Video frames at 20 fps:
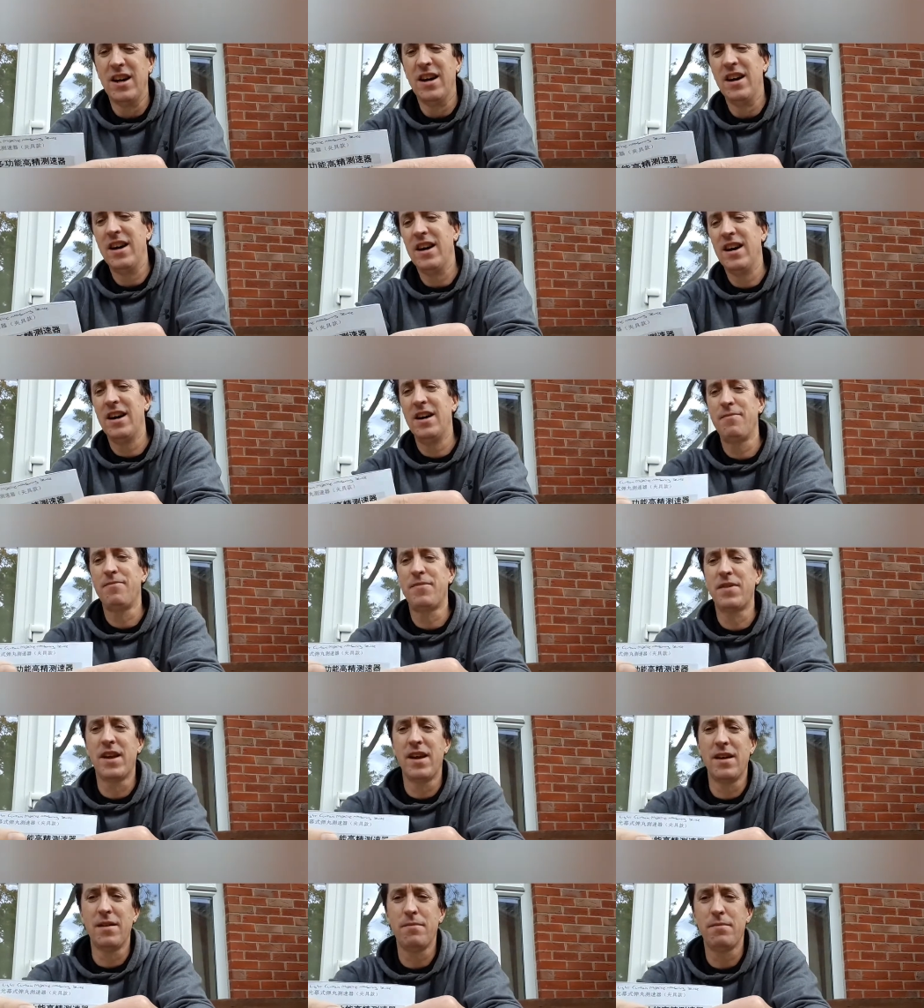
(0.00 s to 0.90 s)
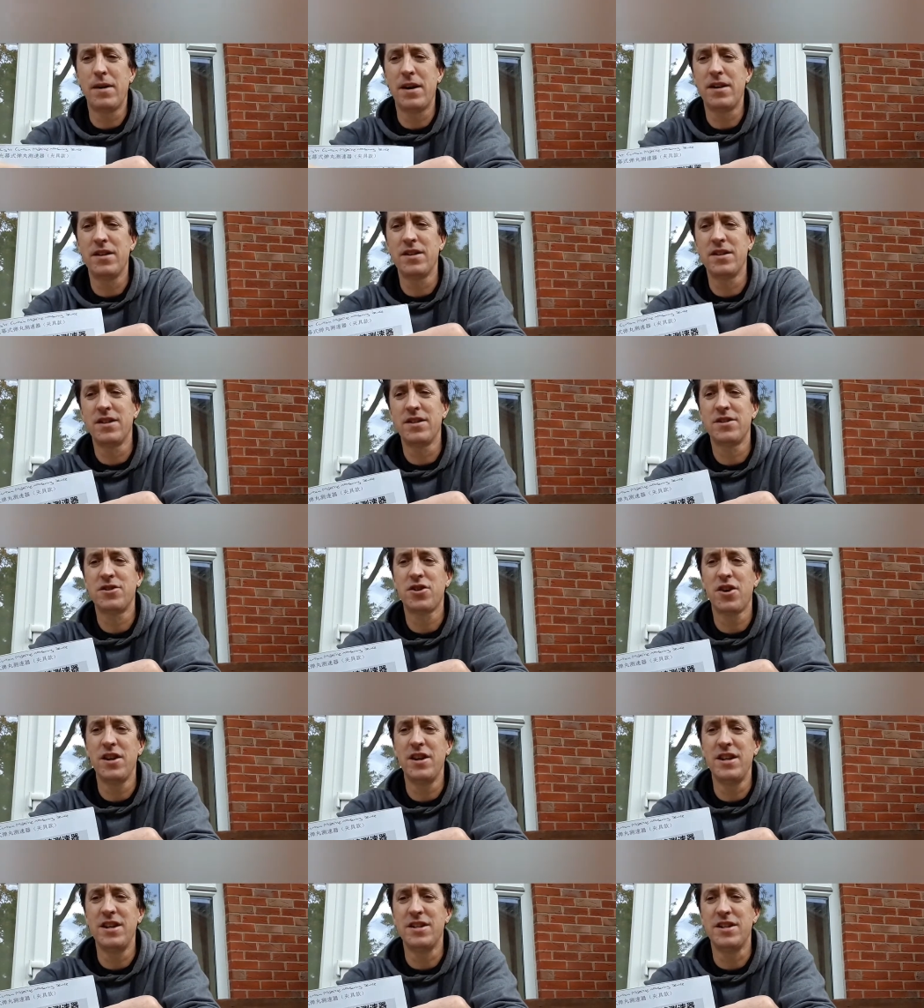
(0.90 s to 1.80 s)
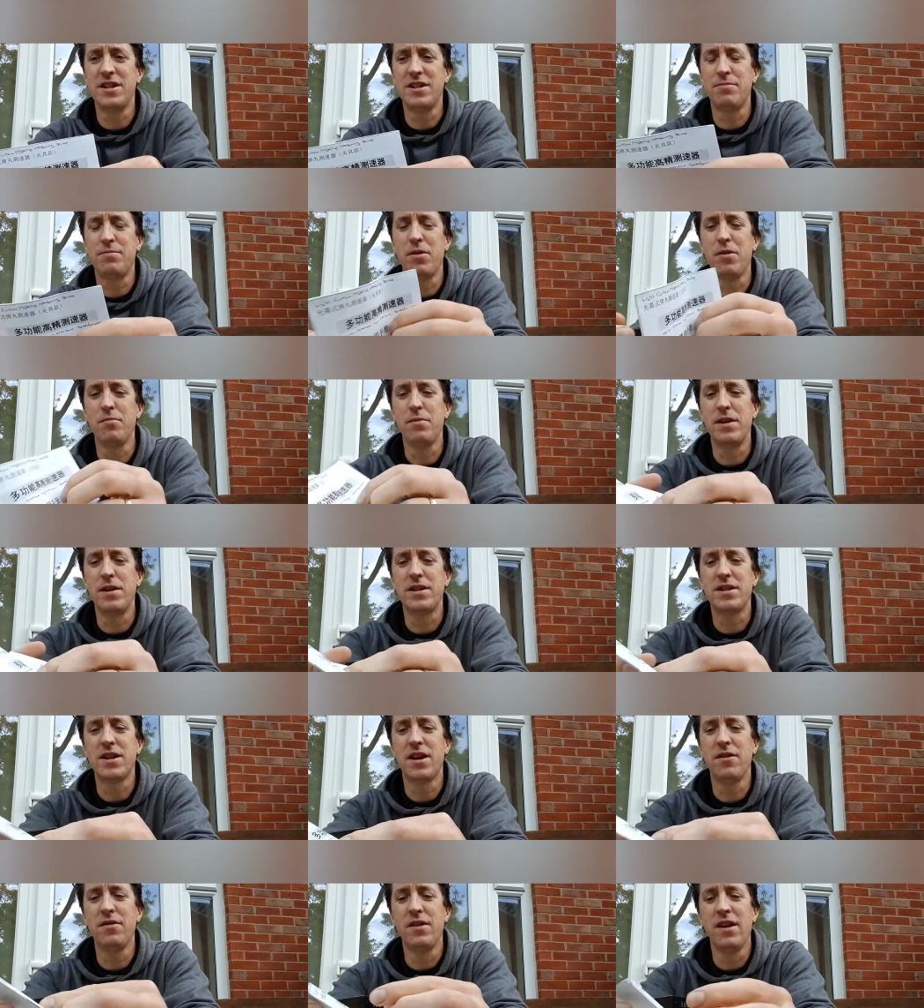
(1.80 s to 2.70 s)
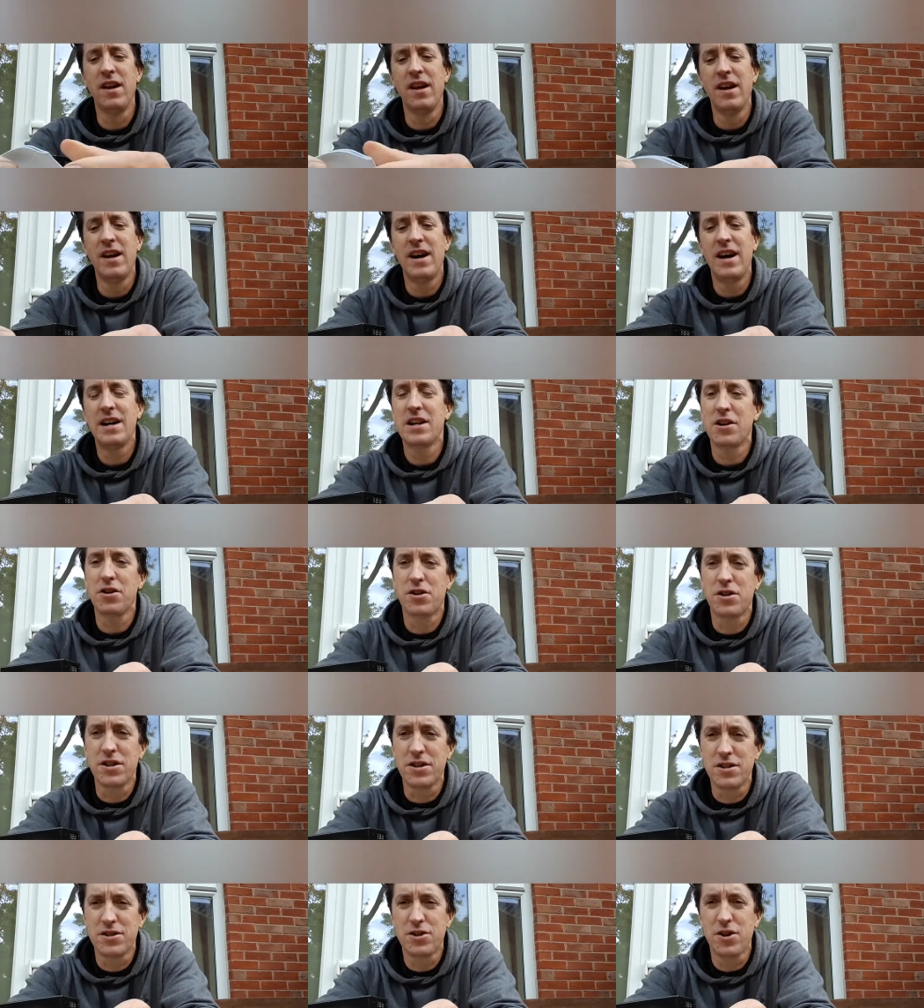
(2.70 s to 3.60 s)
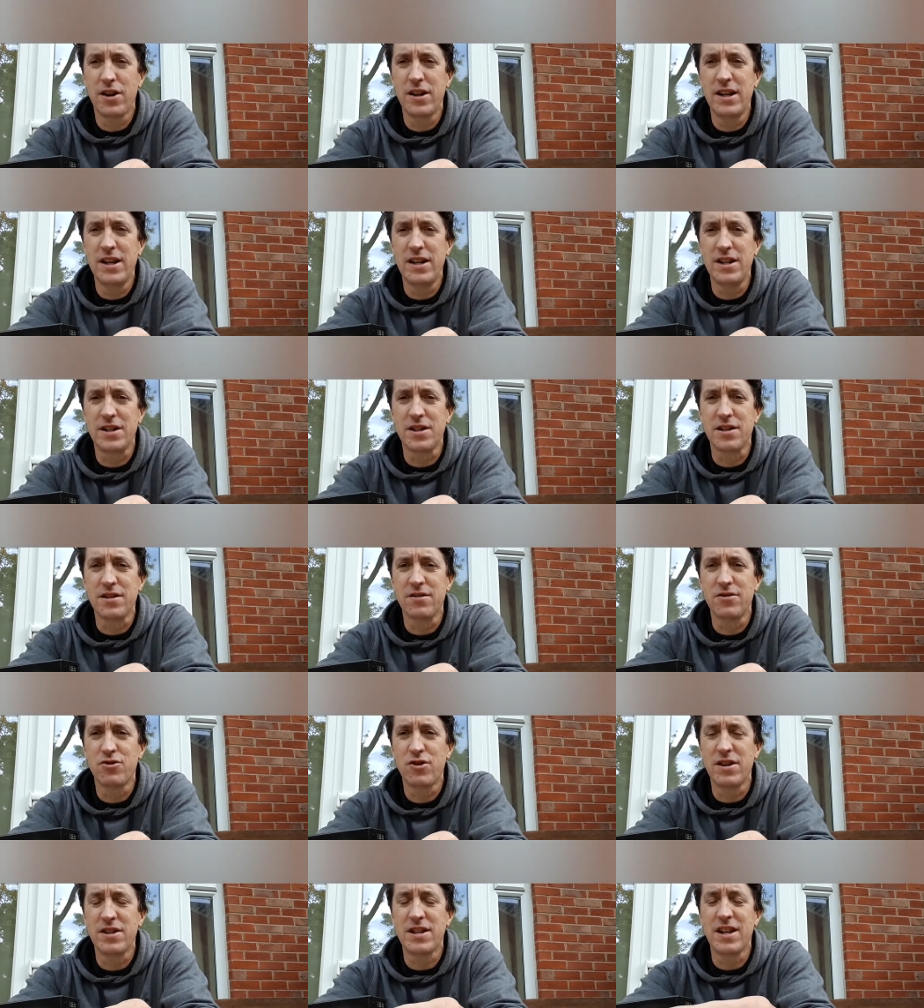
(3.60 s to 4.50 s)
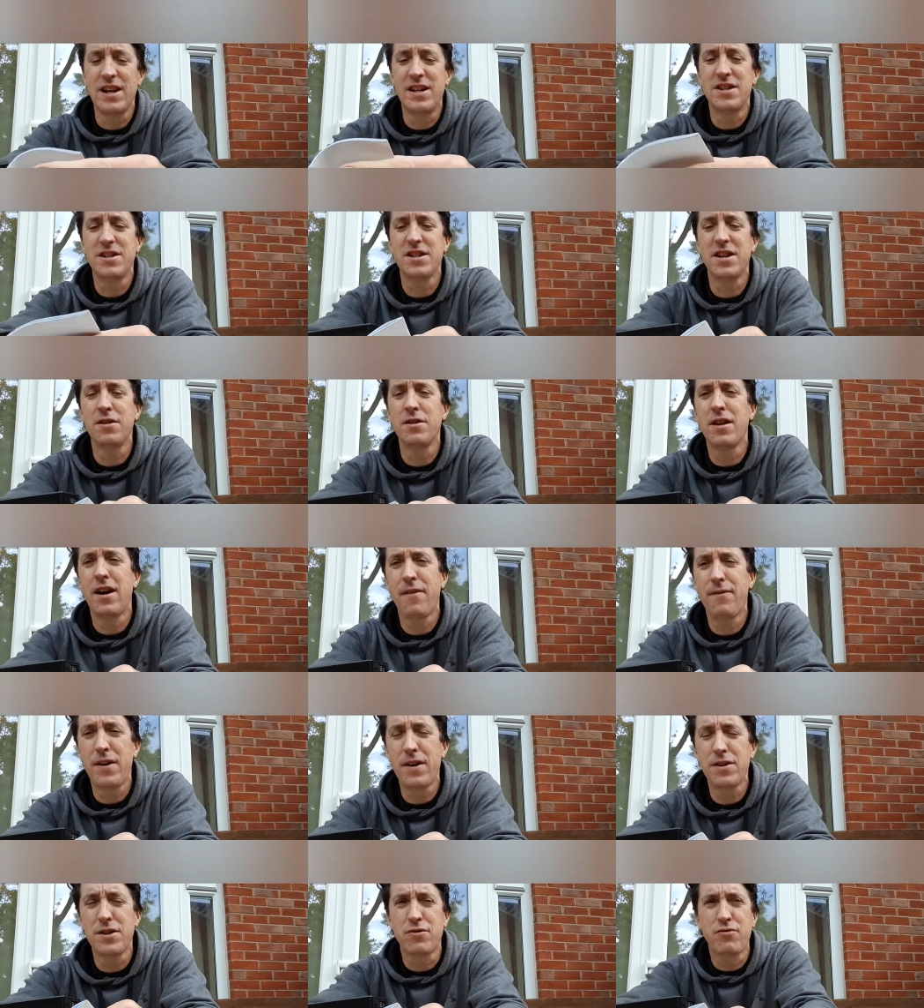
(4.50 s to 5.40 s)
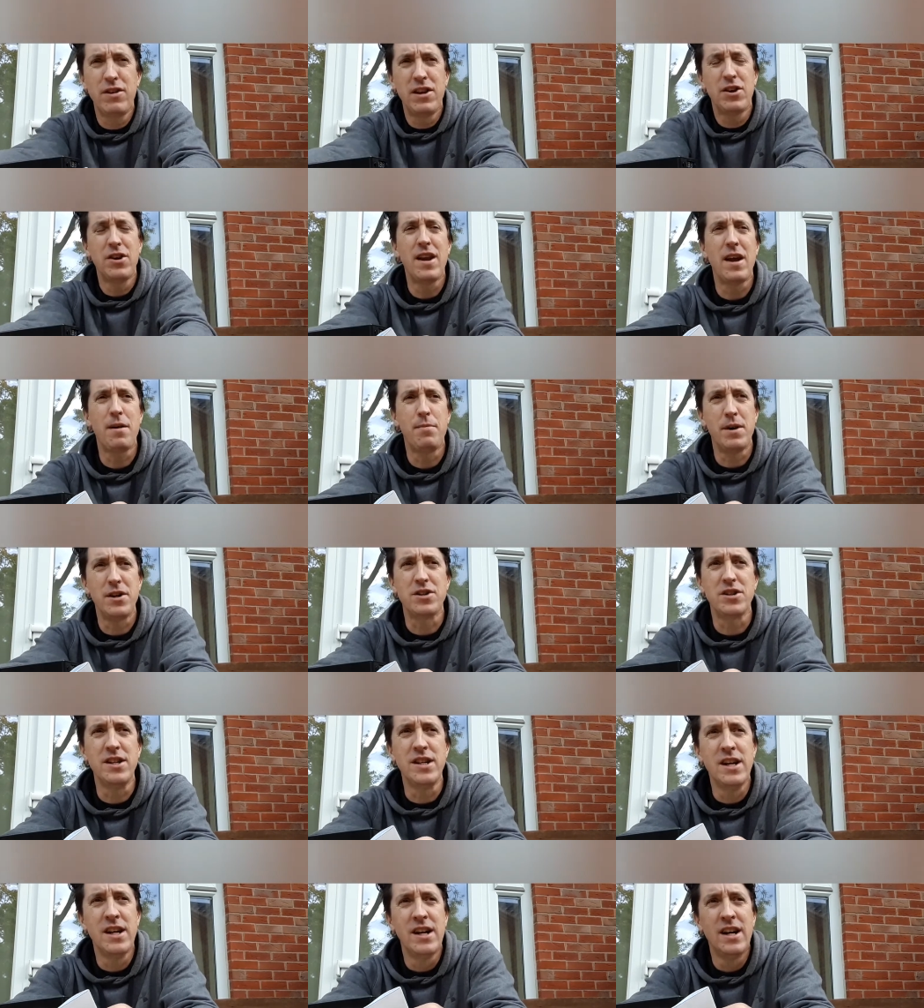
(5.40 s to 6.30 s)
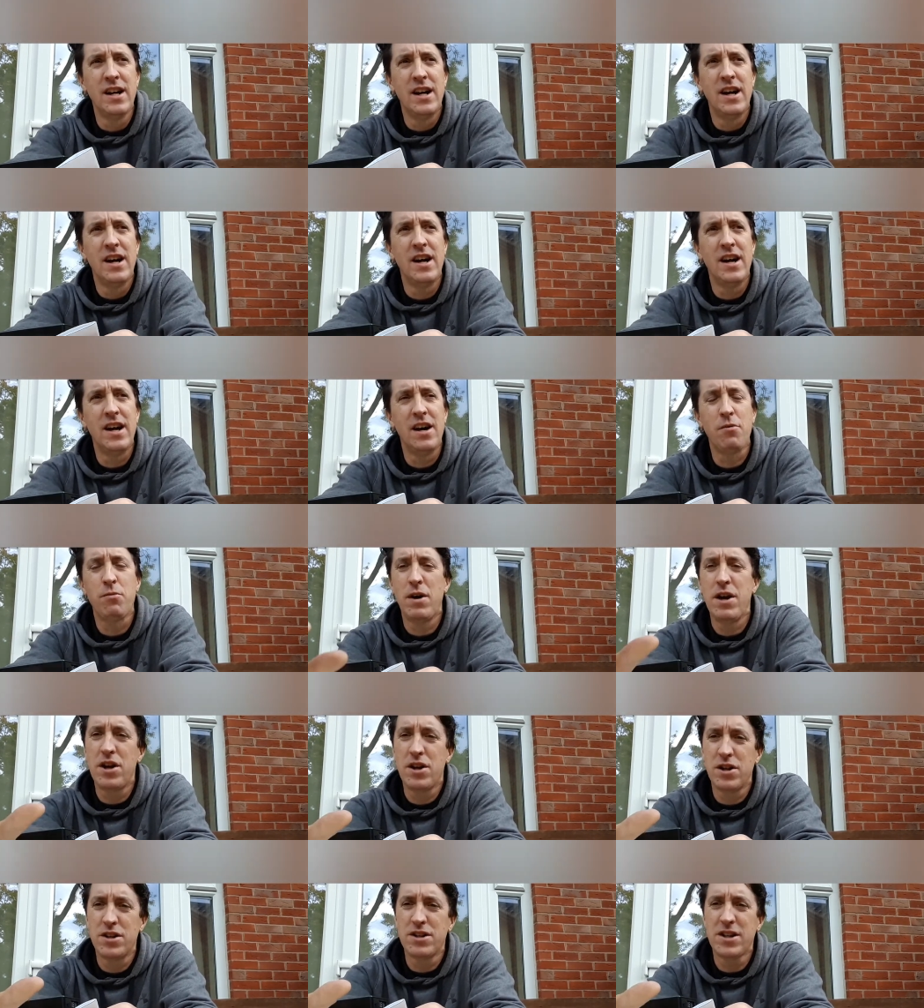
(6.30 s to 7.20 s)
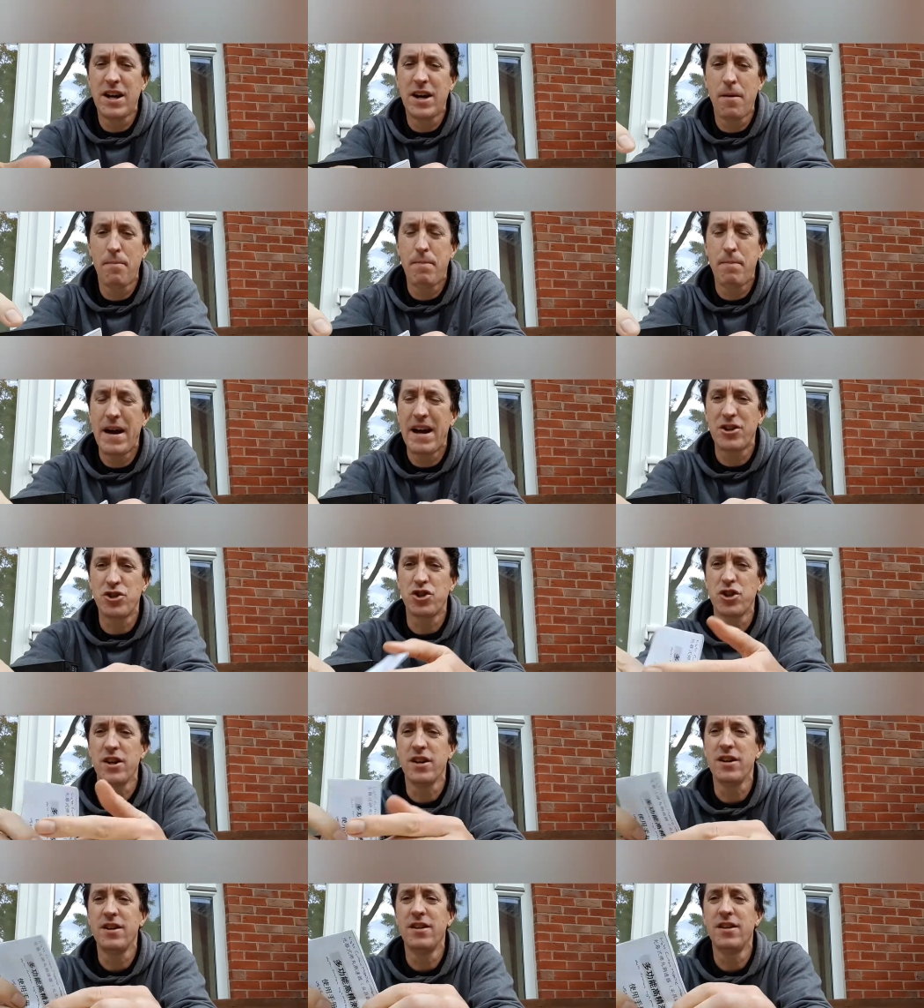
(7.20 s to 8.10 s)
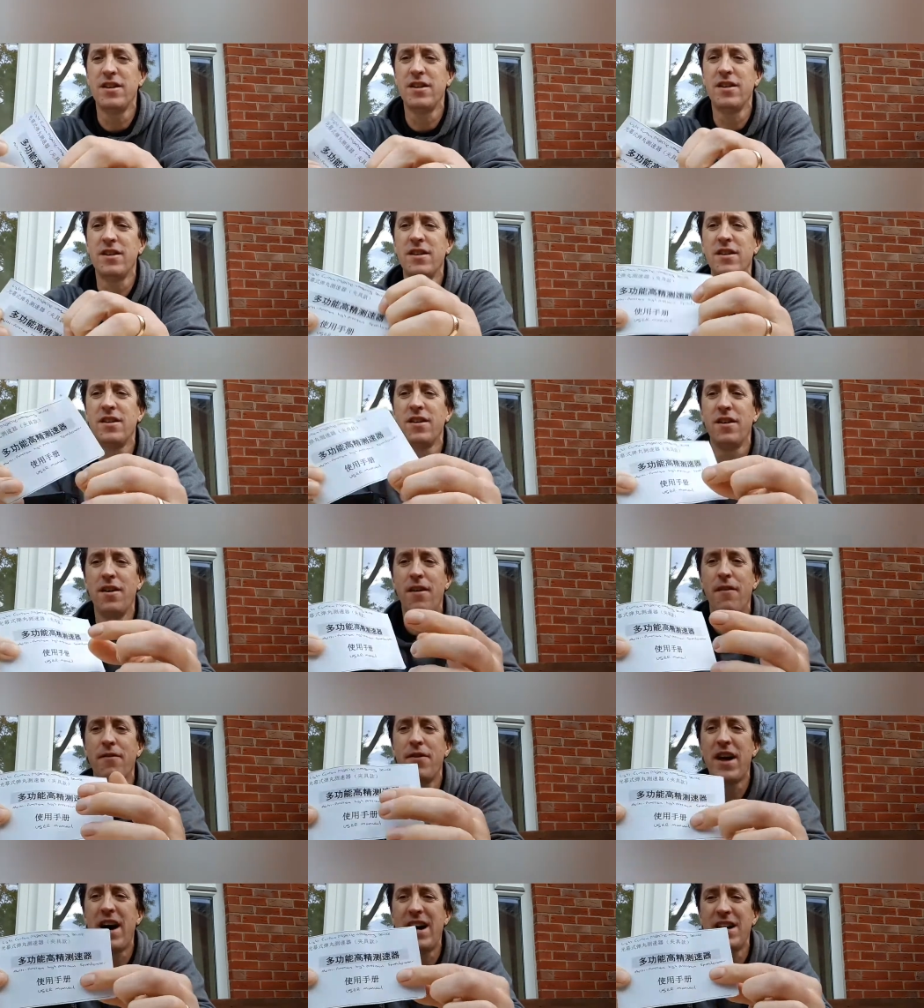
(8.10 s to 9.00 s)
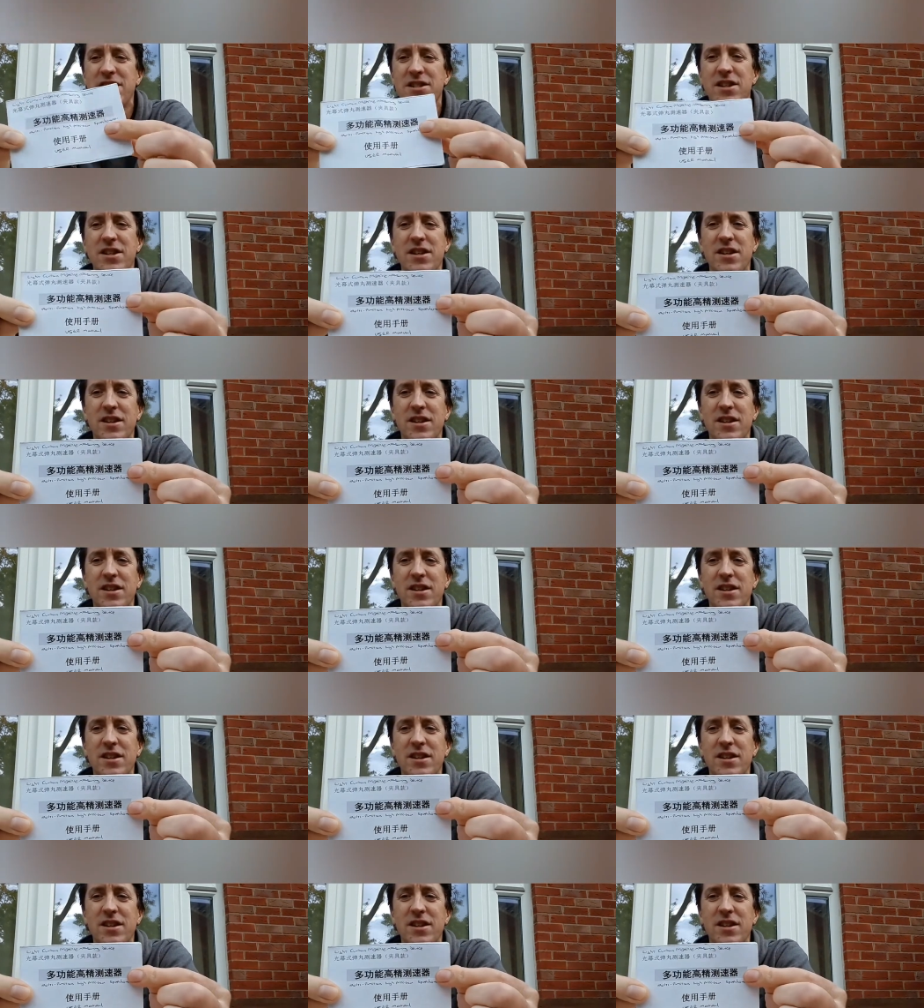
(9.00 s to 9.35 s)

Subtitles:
but Chinese is beyond me. So I had a look at Chinese translators, and I found this really good app actually, where you can take a picture of that.